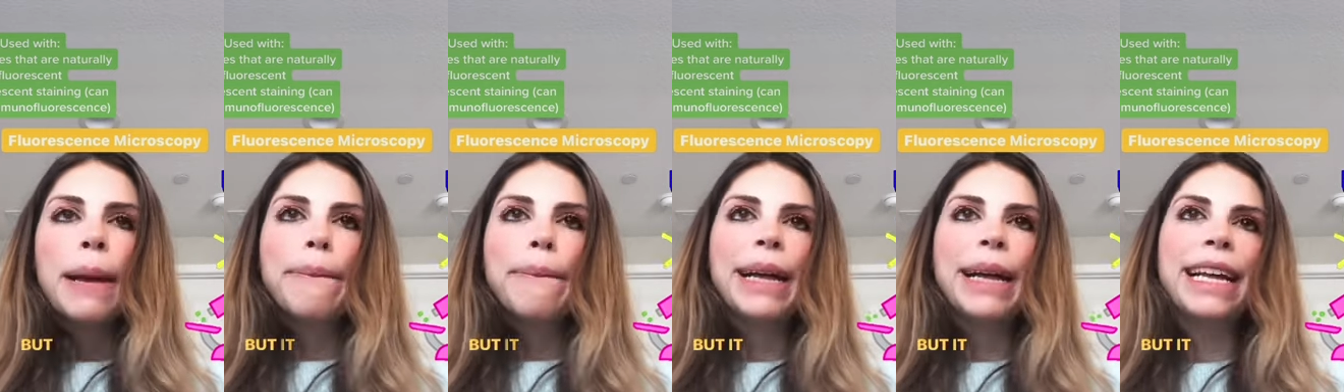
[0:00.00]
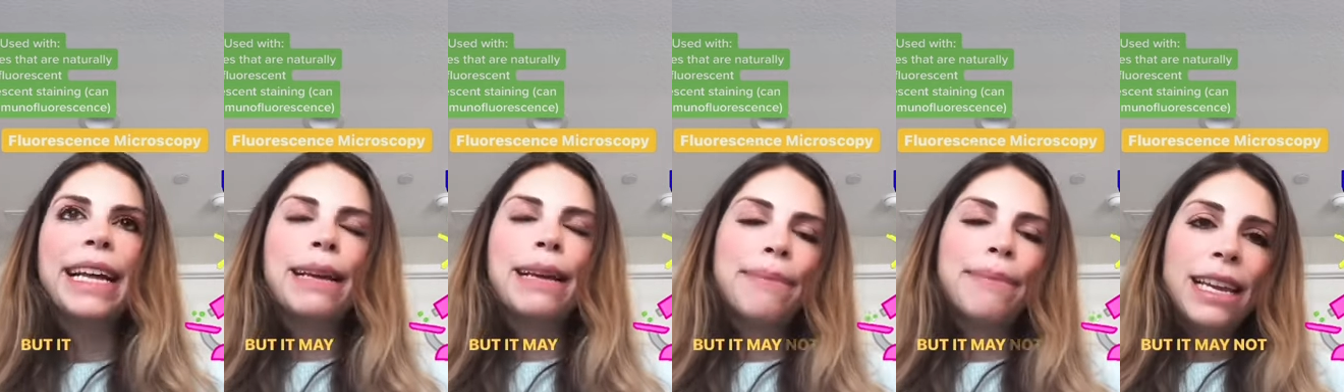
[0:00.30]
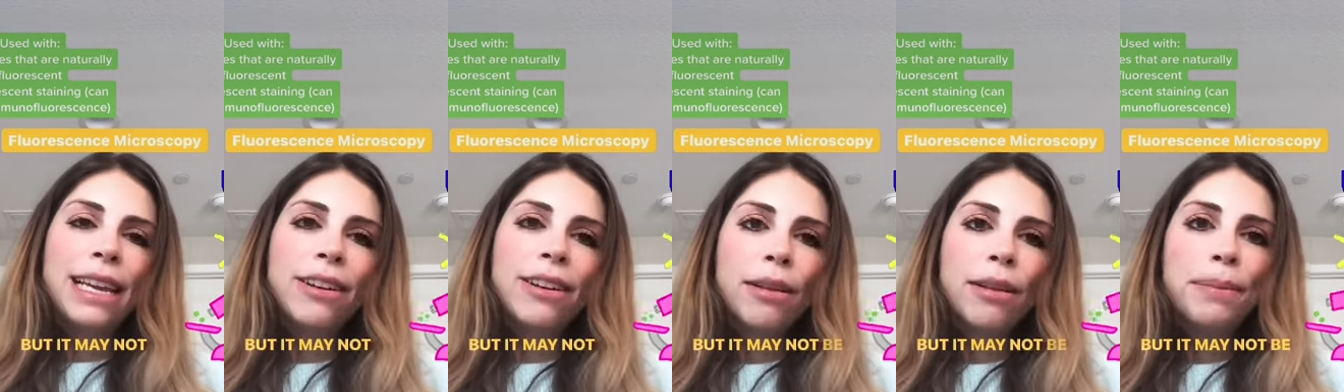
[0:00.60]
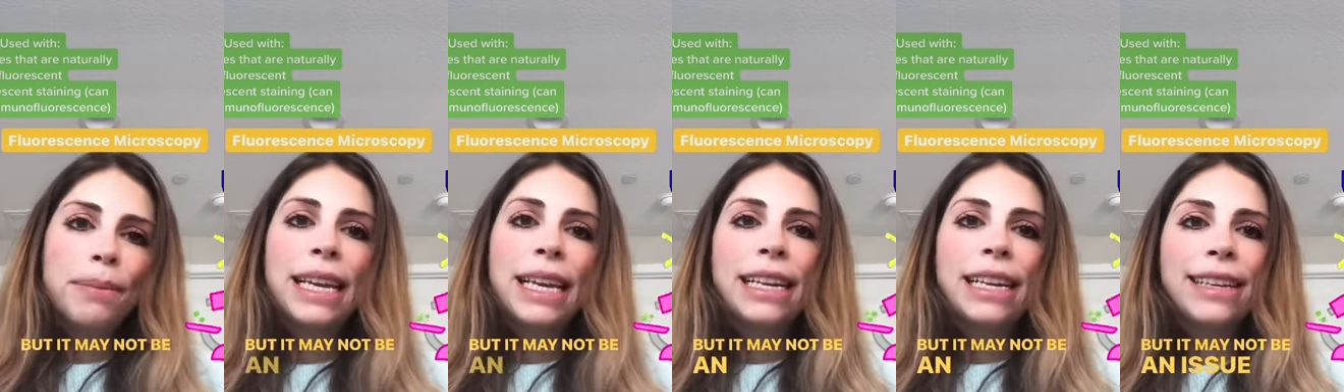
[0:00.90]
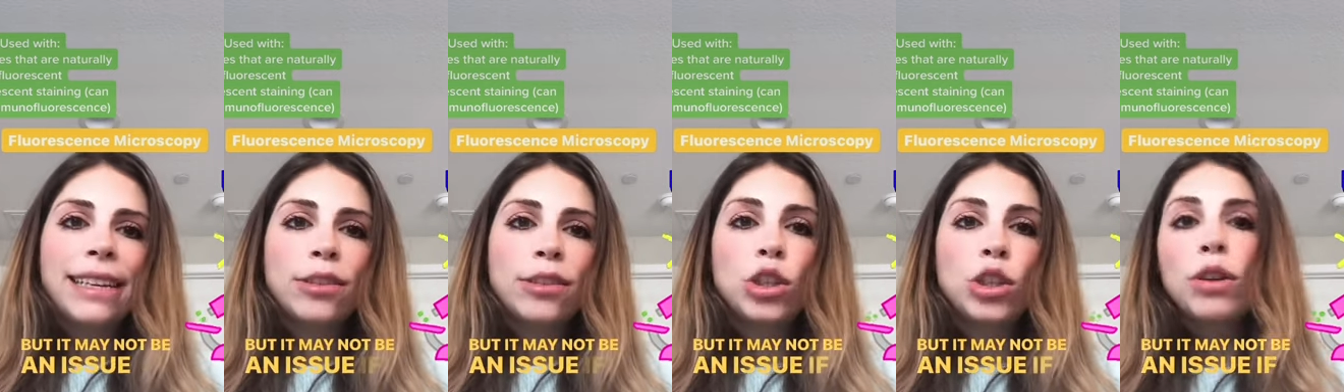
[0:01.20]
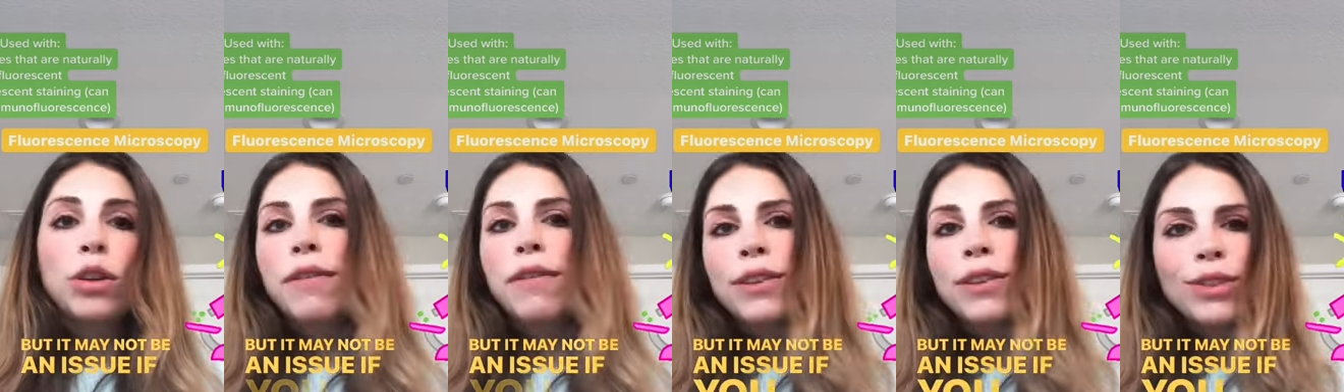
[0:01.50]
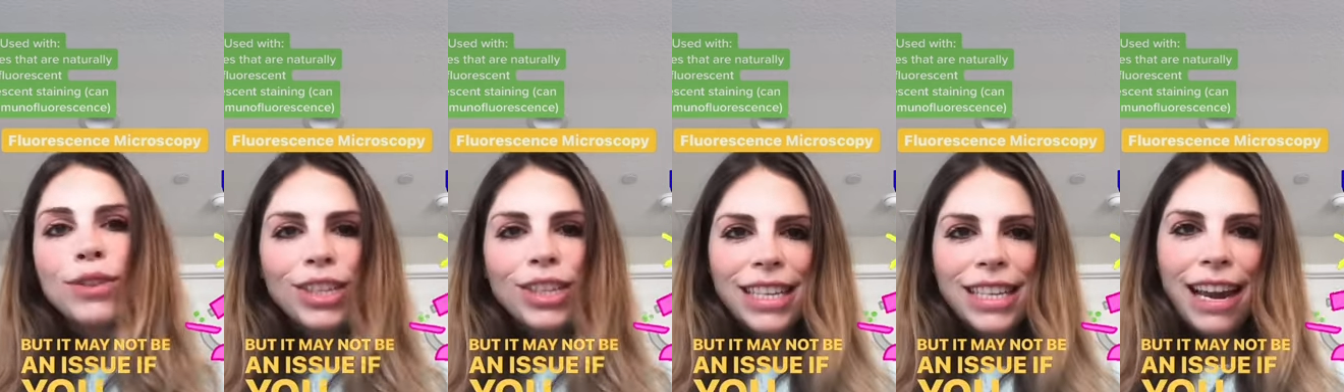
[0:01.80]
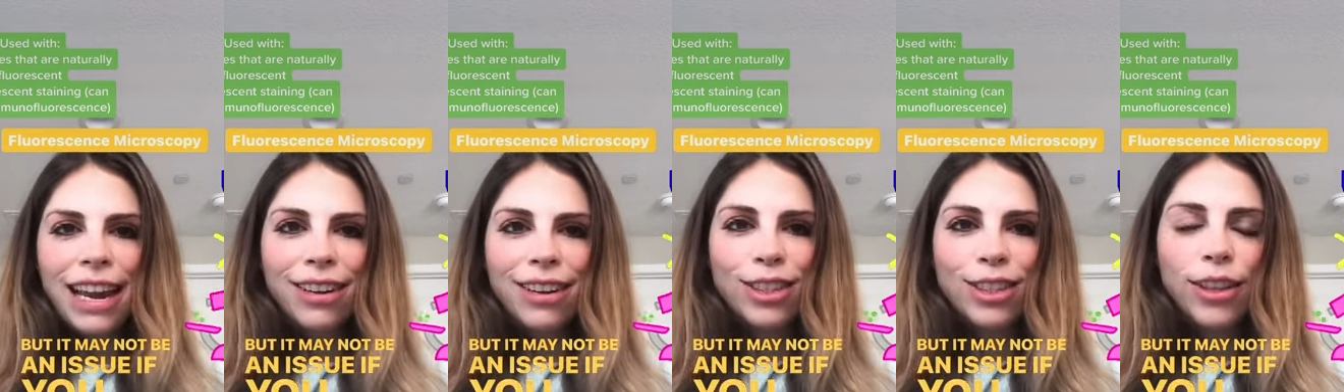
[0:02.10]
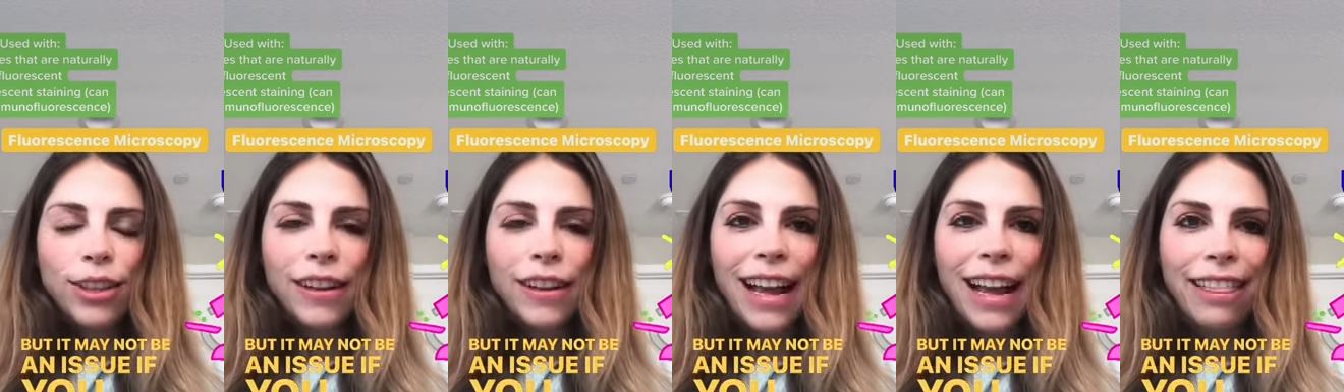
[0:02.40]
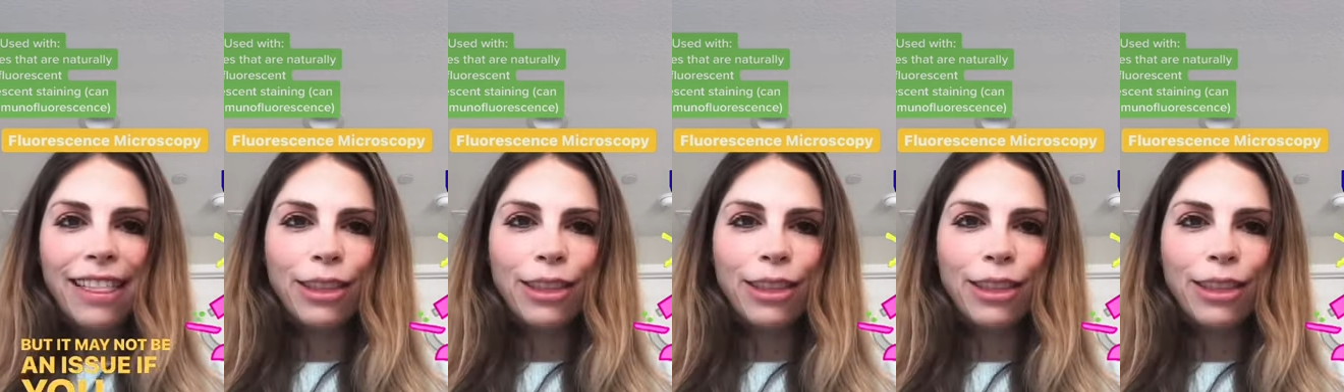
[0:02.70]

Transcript: but it may not be an issue if you just care to look at